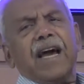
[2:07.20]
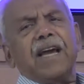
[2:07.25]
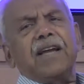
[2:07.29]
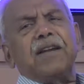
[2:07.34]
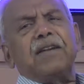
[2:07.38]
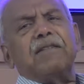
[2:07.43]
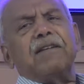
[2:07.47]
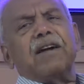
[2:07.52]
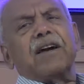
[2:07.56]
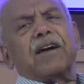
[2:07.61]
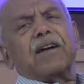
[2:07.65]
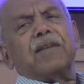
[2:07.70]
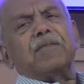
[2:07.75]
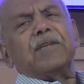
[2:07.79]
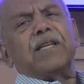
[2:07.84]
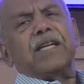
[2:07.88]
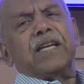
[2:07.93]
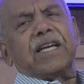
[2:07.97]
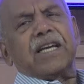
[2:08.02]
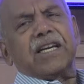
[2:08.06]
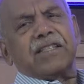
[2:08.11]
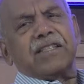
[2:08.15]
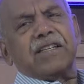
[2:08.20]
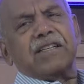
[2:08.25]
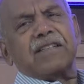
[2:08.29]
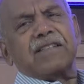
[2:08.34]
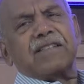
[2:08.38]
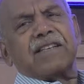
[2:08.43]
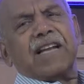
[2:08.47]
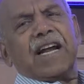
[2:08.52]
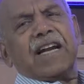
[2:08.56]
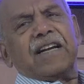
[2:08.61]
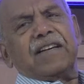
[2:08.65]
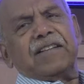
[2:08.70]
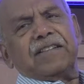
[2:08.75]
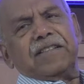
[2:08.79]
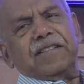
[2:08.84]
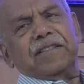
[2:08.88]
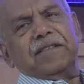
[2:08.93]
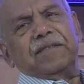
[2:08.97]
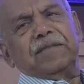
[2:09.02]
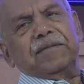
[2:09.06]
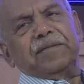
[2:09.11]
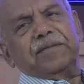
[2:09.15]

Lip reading: I do a communication strategy